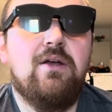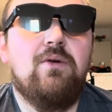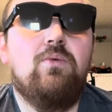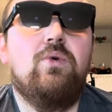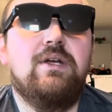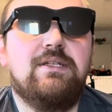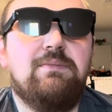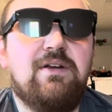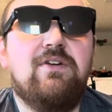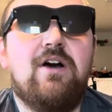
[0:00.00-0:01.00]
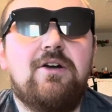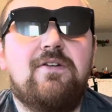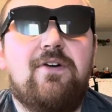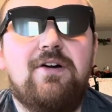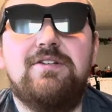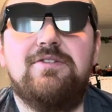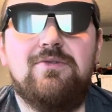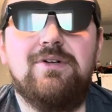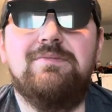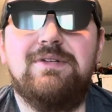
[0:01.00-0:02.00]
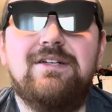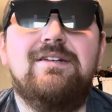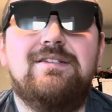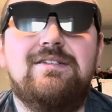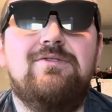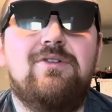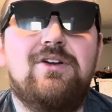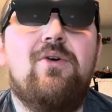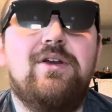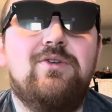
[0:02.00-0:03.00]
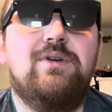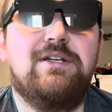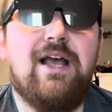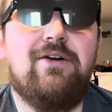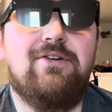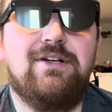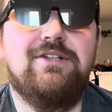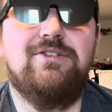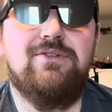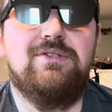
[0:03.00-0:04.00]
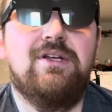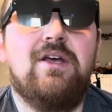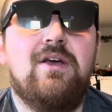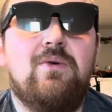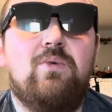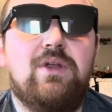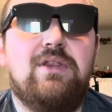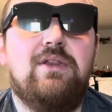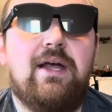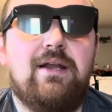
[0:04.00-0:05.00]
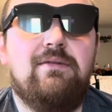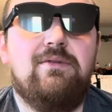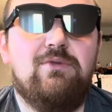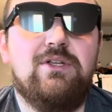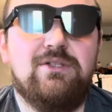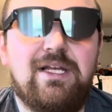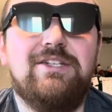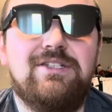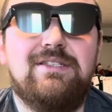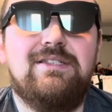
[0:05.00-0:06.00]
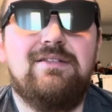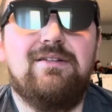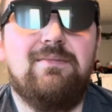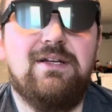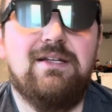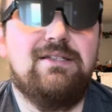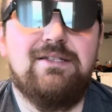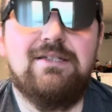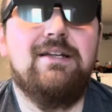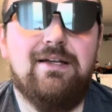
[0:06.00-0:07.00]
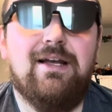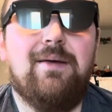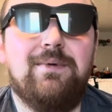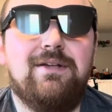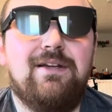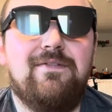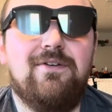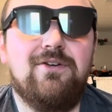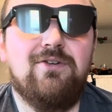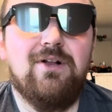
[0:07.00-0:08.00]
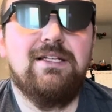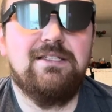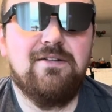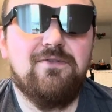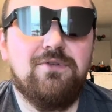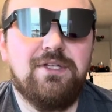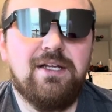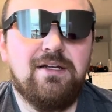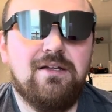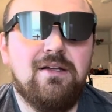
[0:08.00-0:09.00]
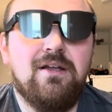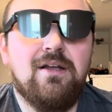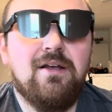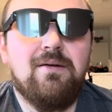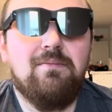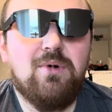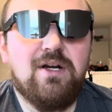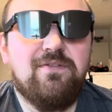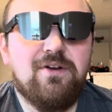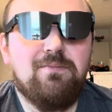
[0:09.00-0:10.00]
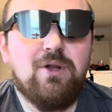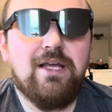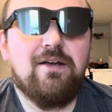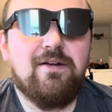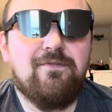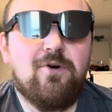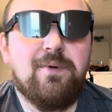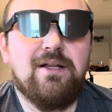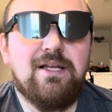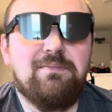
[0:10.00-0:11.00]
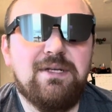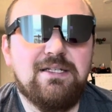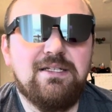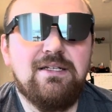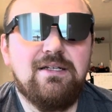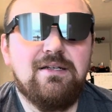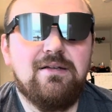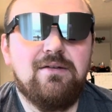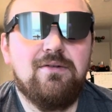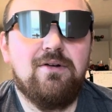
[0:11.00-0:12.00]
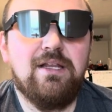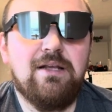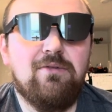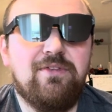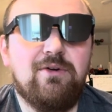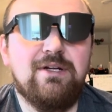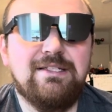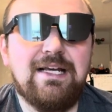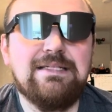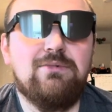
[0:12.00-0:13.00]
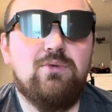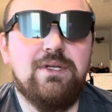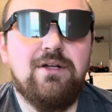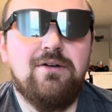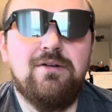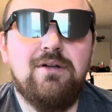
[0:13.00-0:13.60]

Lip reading: was a bit of a controversial one, because you are going to encounter issues with those edges. I mean, it's just going to happen if you're utilizing the full thing. But if you're playing on a format like PC or anything with a resizable window,